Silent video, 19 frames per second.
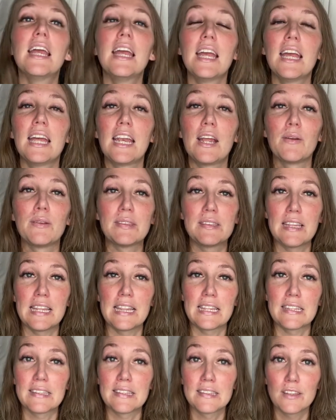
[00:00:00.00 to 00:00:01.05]
And I would say,
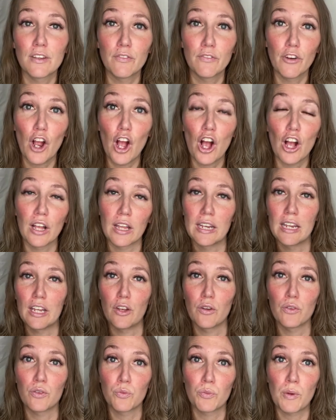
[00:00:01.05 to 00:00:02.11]
this is a frog, and it
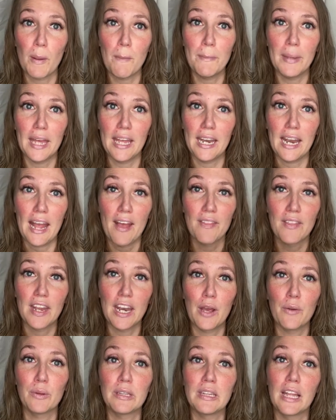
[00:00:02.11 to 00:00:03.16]
goes ribbit. And then
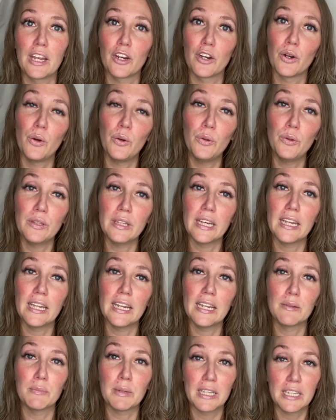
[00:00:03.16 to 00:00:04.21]
I would let her hold it,
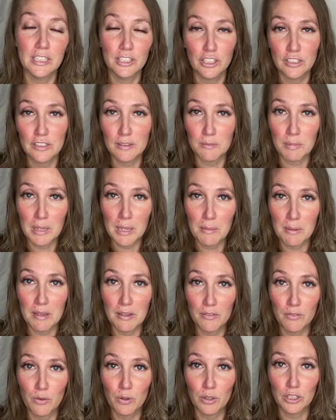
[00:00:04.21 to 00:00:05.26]
and because she's a baby,
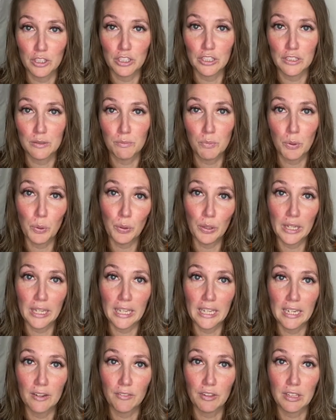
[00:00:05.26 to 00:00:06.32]
of course, she's pulling
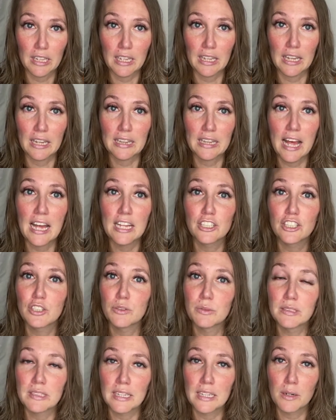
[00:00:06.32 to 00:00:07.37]
and everything like that, and she
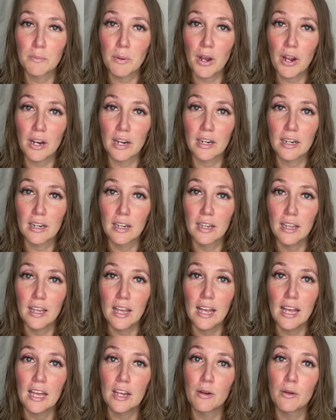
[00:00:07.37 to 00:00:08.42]
would take it apart.
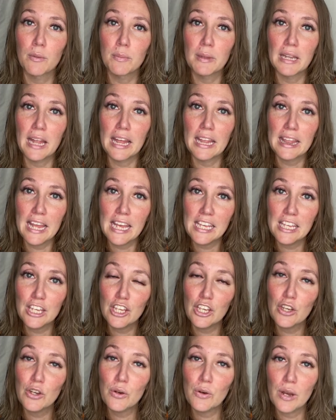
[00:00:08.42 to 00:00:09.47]
And I would be like, thank
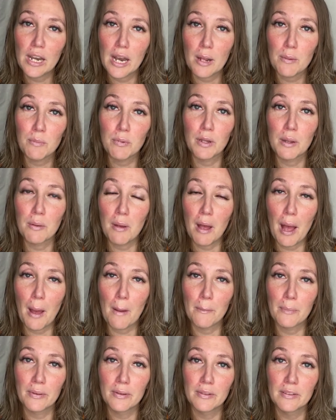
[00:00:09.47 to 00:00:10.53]
you, and I'd put it
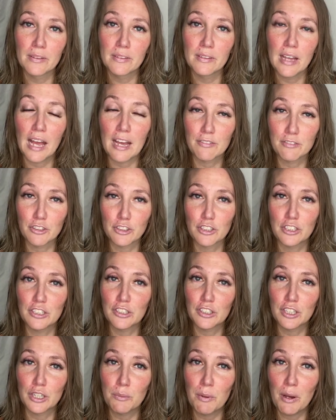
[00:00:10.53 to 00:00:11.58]
up after she
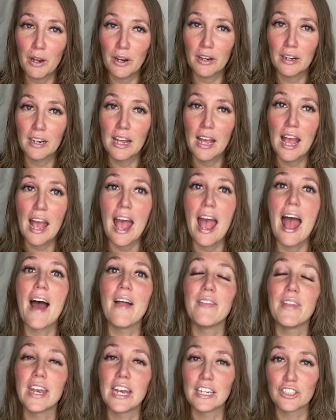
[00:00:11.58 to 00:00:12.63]
took it apart.
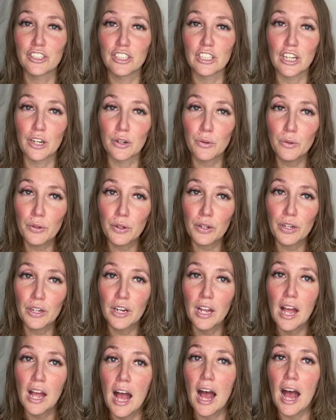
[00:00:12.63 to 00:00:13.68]
And then as she got older,
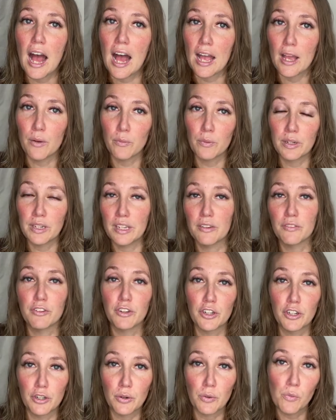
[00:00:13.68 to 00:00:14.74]
I would give
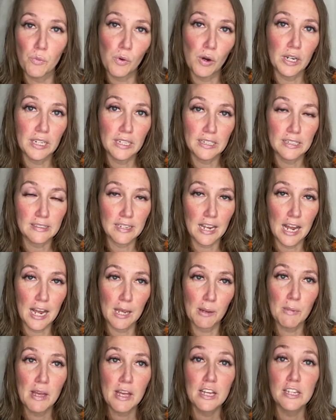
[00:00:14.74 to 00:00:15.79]
her one at a
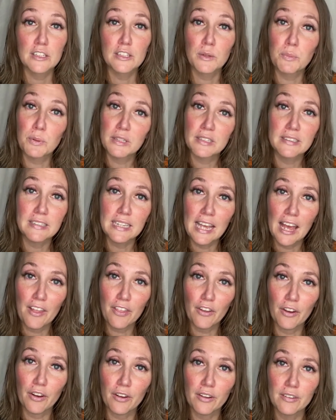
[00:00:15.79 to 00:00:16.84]
time to put
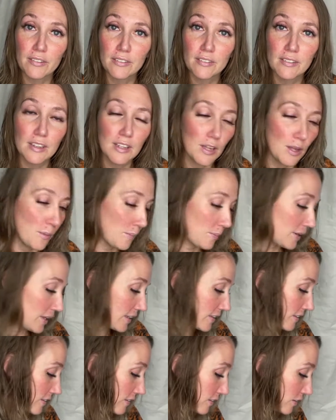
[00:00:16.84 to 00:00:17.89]
together.
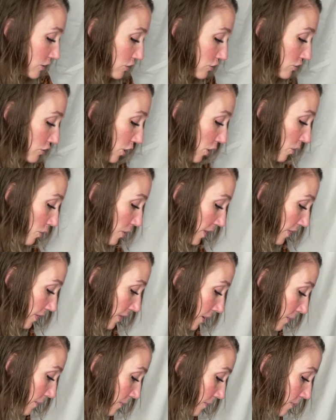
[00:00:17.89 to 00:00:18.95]
Because you don't want
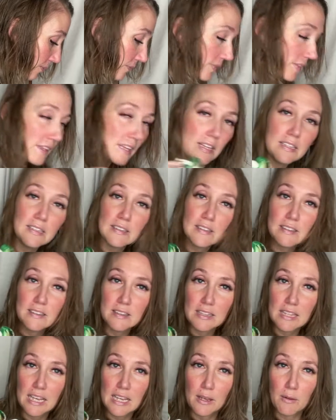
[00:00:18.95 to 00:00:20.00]
them,
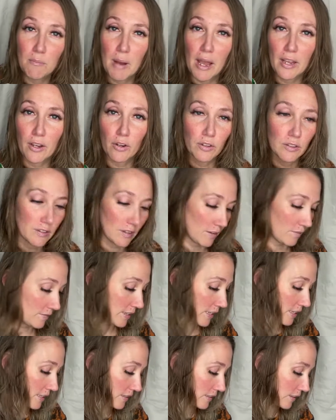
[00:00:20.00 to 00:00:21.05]
my girls have
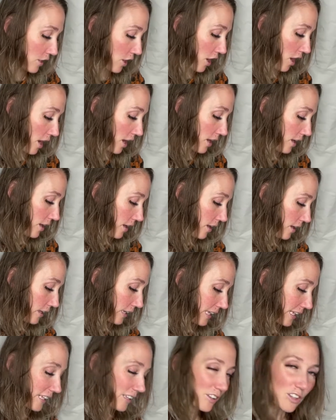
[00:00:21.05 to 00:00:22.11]
tend to
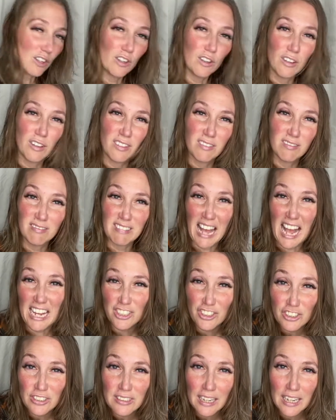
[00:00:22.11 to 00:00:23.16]
get a little
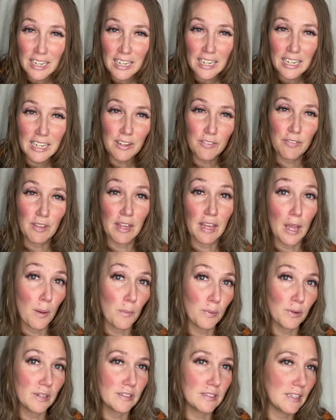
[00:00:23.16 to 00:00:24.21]
agitated if they can't
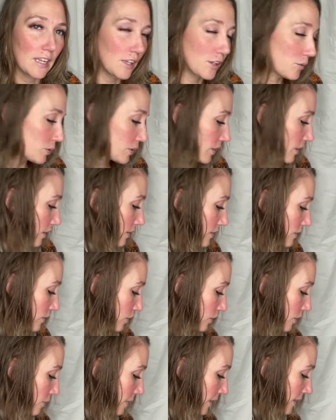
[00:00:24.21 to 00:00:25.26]
put it together within a
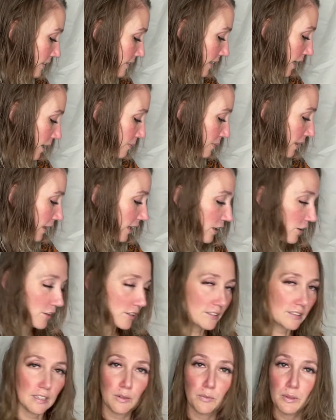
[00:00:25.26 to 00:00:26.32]
certain amount of time. They get
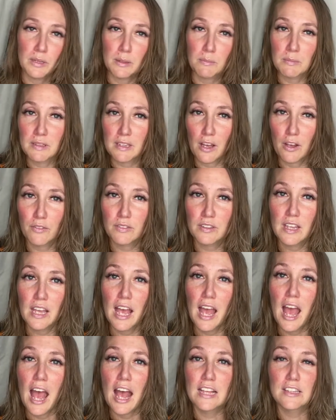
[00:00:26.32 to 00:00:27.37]
irritated with themselves.
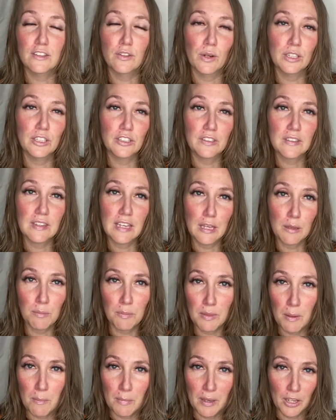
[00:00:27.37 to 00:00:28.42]
And so I just keep
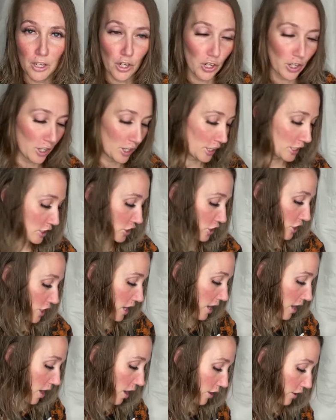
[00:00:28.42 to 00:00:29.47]
them encouraged.
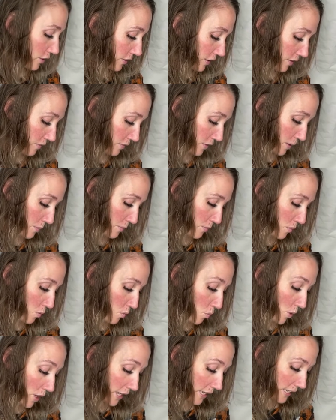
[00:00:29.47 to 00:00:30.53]
I'll give them
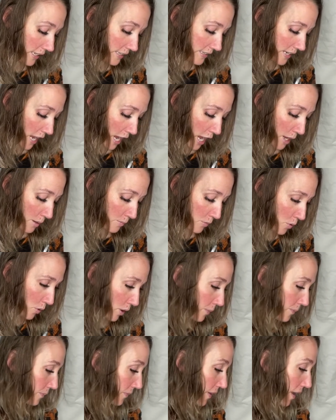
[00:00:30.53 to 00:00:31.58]
one at a time,
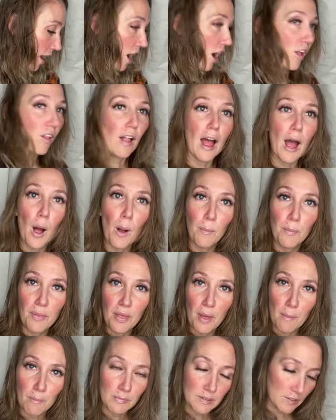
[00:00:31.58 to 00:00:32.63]
or I'll help
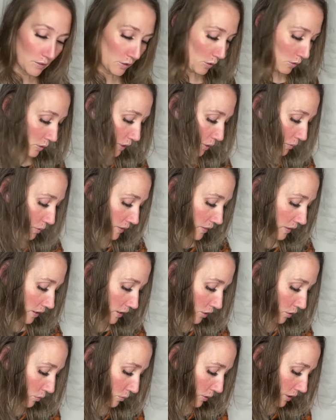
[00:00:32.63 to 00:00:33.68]
them slowly with
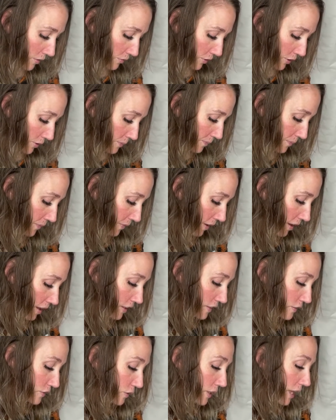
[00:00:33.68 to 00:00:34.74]
it or whatever.
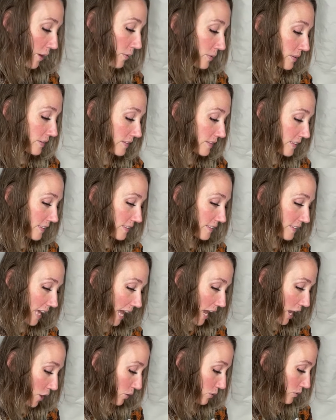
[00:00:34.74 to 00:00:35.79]
So that one's the
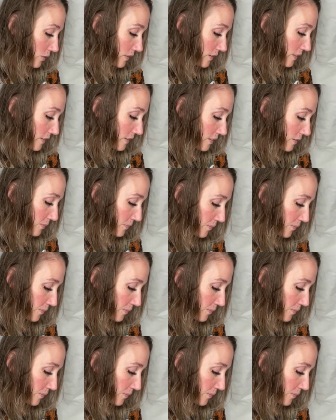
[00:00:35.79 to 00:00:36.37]
sounds